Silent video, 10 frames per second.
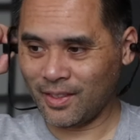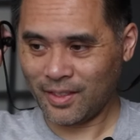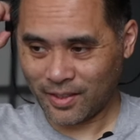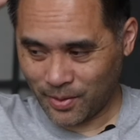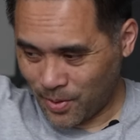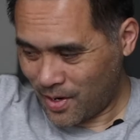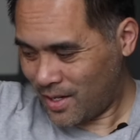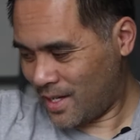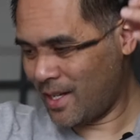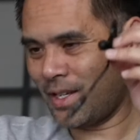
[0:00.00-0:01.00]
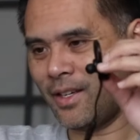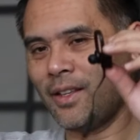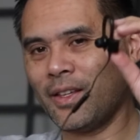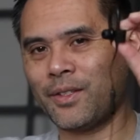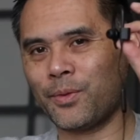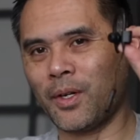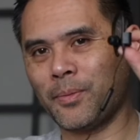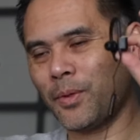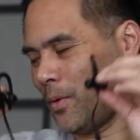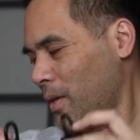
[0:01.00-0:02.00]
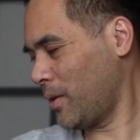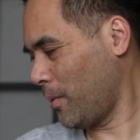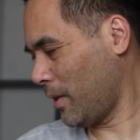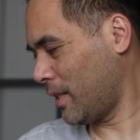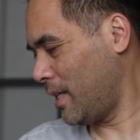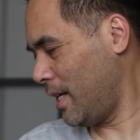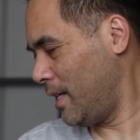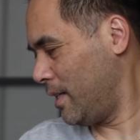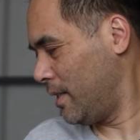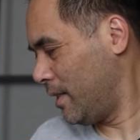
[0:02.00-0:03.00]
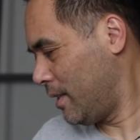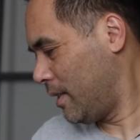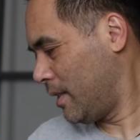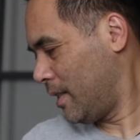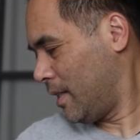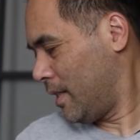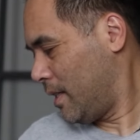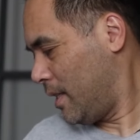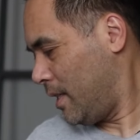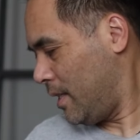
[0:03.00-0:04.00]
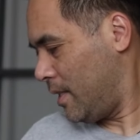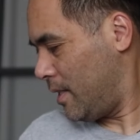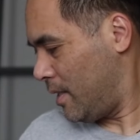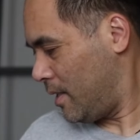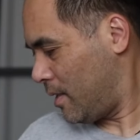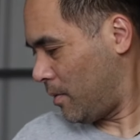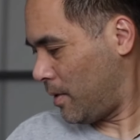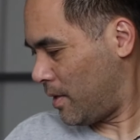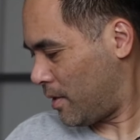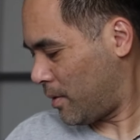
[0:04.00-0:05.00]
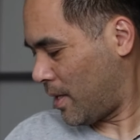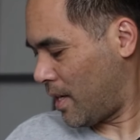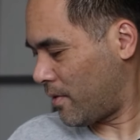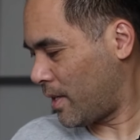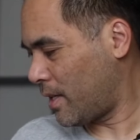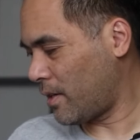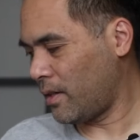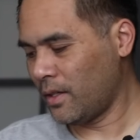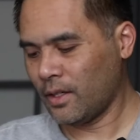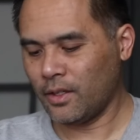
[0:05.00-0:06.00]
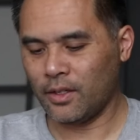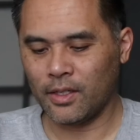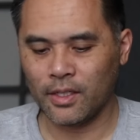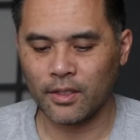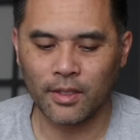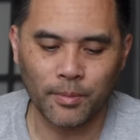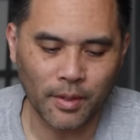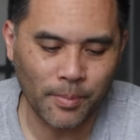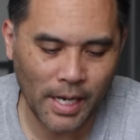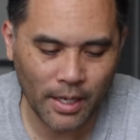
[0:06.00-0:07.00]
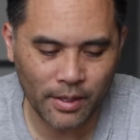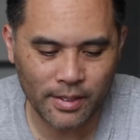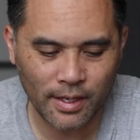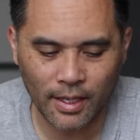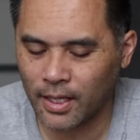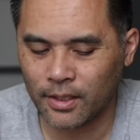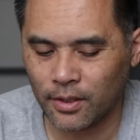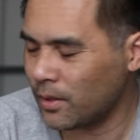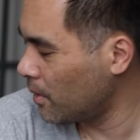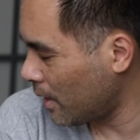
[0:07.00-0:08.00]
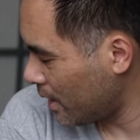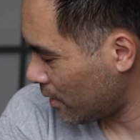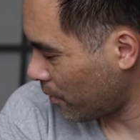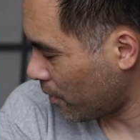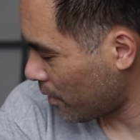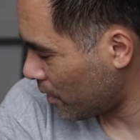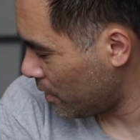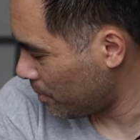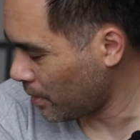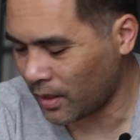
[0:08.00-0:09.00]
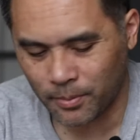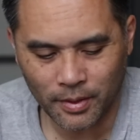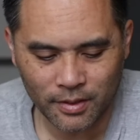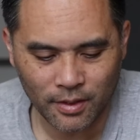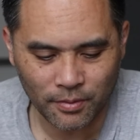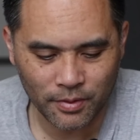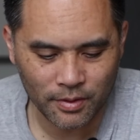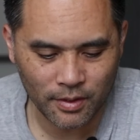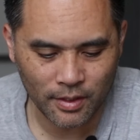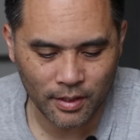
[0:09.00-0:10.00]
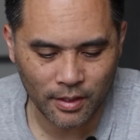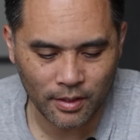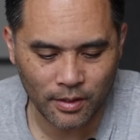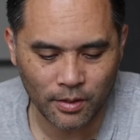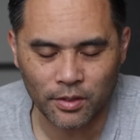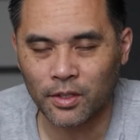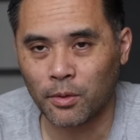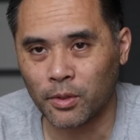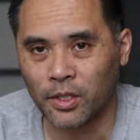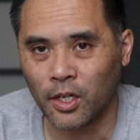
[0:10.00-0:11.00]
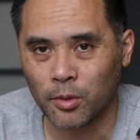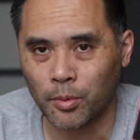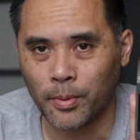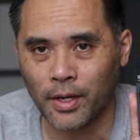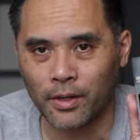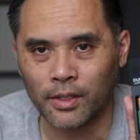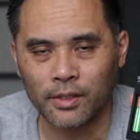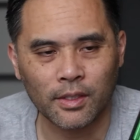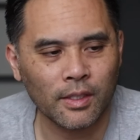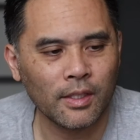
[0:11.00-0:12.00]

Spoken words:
let's go on to, this is what I'll be wearing to work today. And what else do I have right here? Some of the batteries I like to utilize for a lot of my stuff is the Duracell rechargeable batteries.